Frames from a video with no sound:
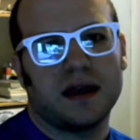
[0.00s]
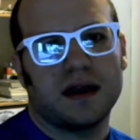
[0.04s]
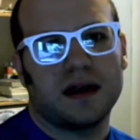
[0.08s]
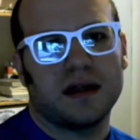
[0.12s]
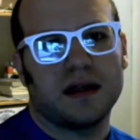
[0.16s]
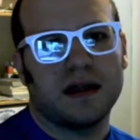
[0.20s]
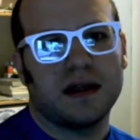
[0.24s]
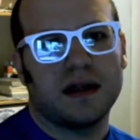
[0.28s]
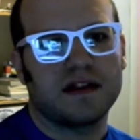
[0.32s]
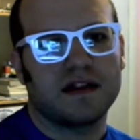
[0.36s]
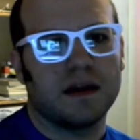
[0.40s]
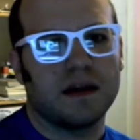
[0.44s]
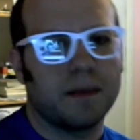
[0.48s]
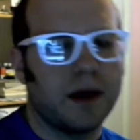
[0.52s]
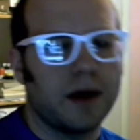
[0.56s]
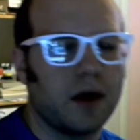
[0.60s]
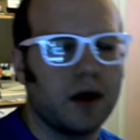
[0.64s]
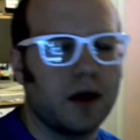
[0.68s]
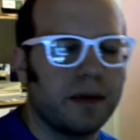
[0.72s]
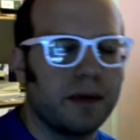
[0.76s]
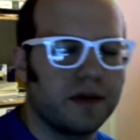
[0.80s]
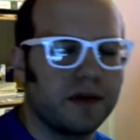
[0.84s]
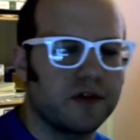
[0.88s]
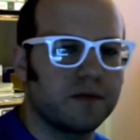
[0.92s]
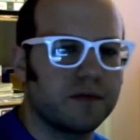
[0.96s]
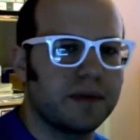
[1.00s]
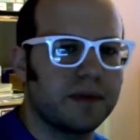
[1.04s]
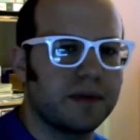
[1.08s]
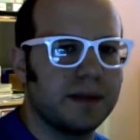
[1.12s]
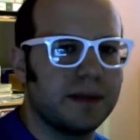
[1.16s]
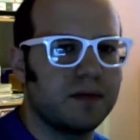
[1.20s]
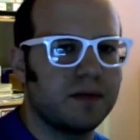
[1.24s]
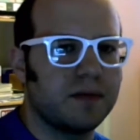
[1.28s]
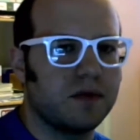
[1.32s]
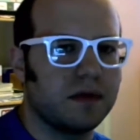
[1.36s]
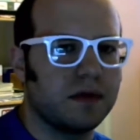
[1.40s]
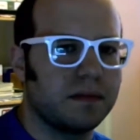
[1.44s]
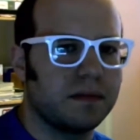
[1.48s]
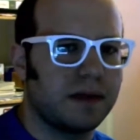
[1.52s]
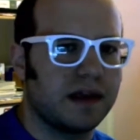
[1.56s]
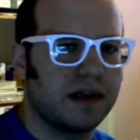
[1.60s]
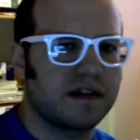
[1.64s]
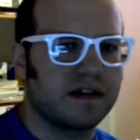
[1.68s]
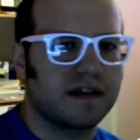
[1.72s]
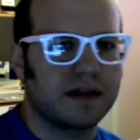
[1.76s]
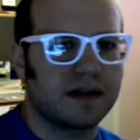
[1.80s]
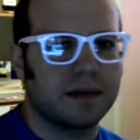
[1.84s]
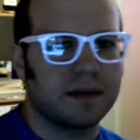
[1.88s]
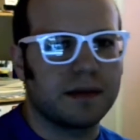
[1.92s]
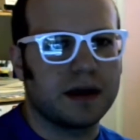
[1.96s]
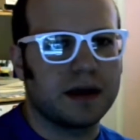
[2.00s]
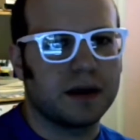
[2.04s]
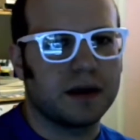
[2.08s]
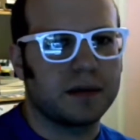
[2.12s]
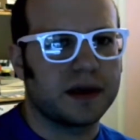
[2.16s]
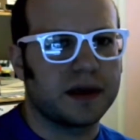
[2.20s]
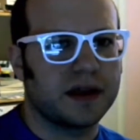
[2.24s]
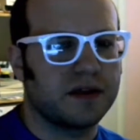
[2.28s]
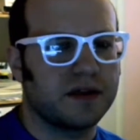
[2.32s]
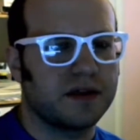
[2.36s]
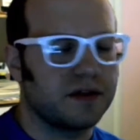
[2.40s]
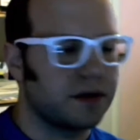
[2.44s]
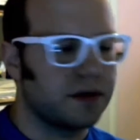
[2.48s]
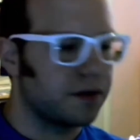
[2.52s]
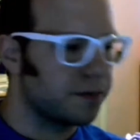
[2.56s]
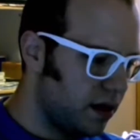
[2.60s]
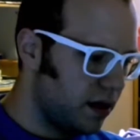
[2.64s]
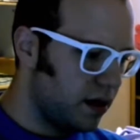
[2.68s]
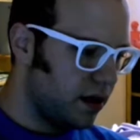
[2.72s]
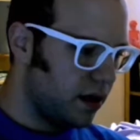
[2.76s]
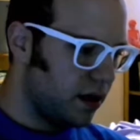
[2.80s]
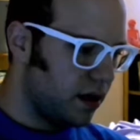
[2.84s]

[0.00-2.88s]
lets him help other people and basically become a hero.